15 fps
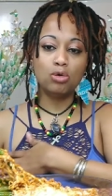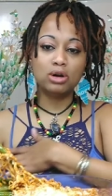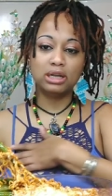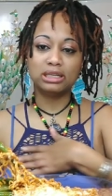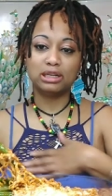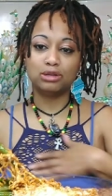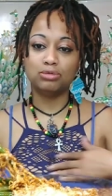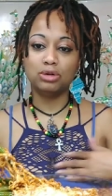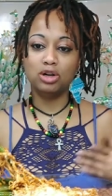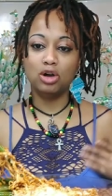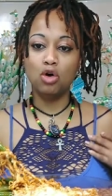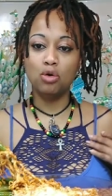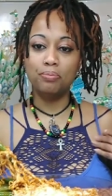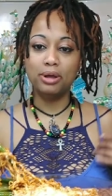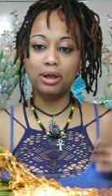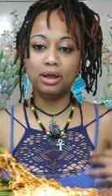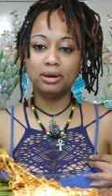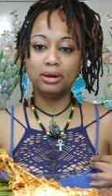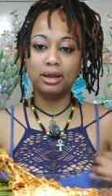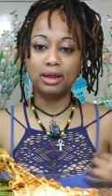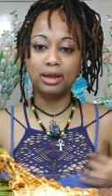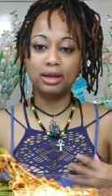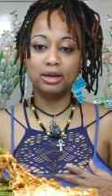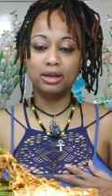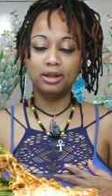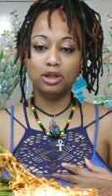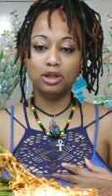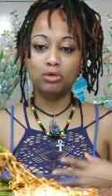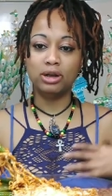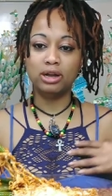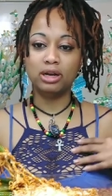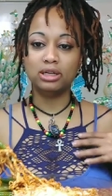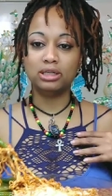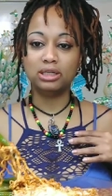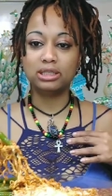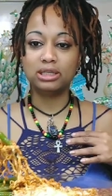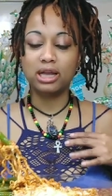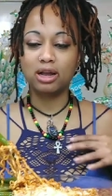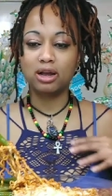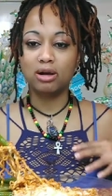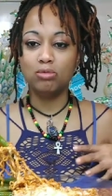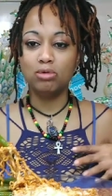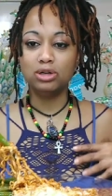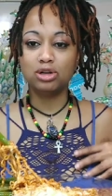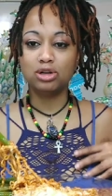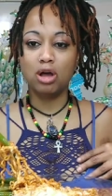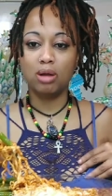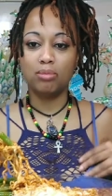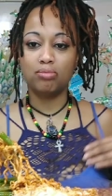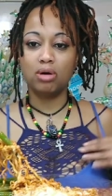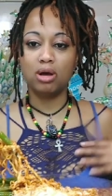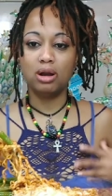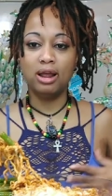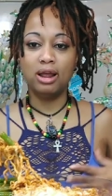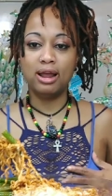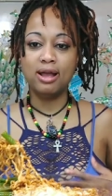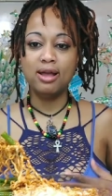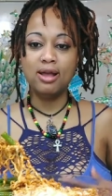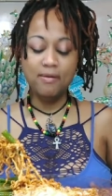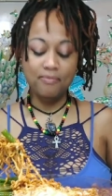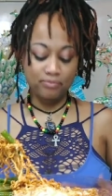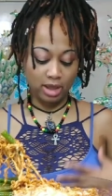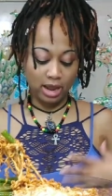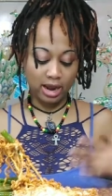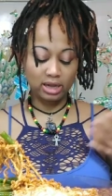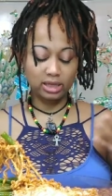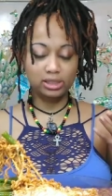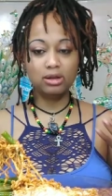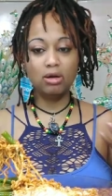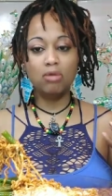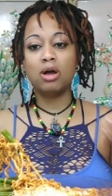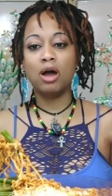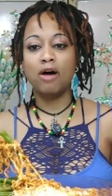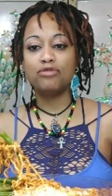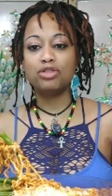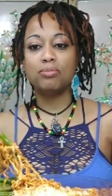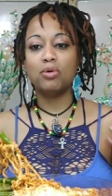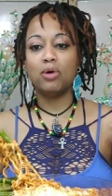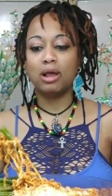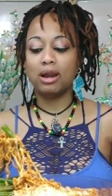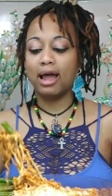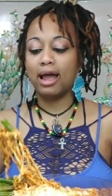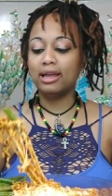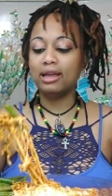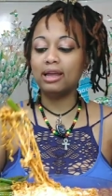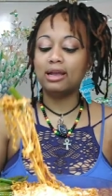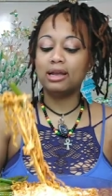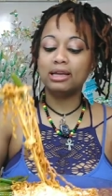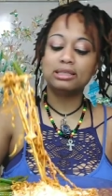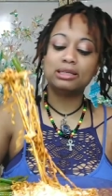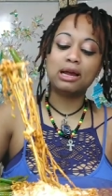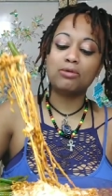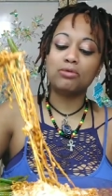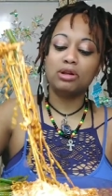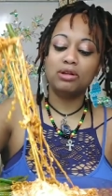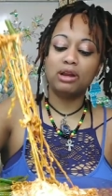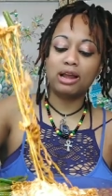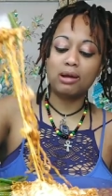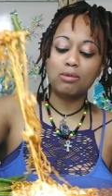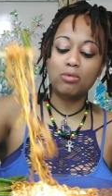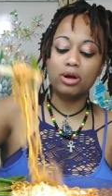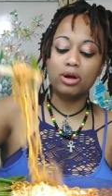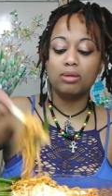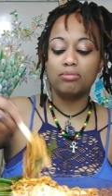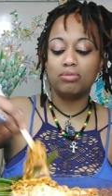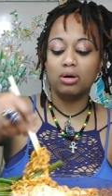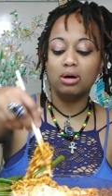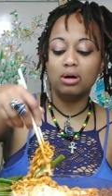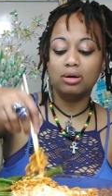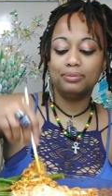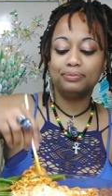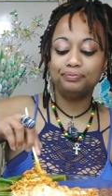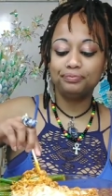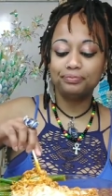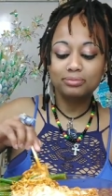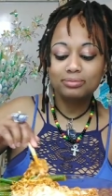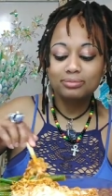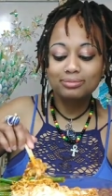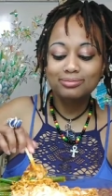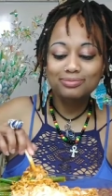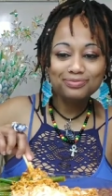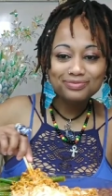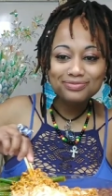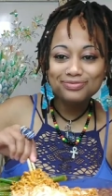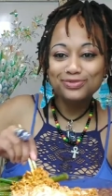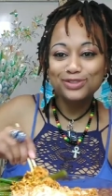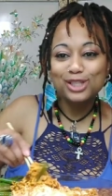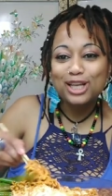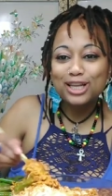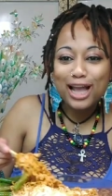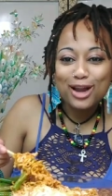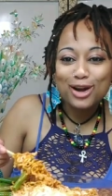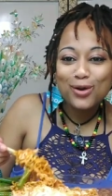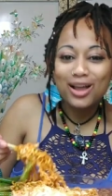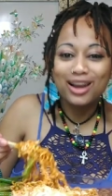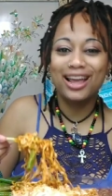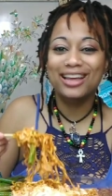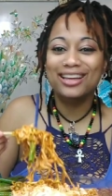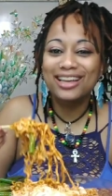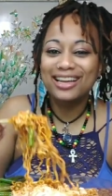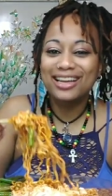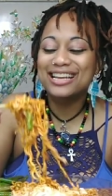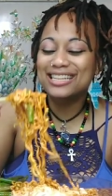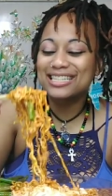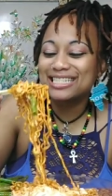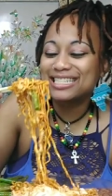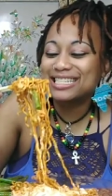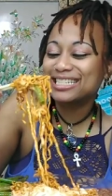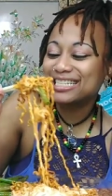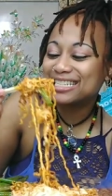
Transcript: oh, that's like really open and then you and it's like a what's it called a bralette and it's so comfortable i like it it's not really like i'm wearing a bra so y'all know i like it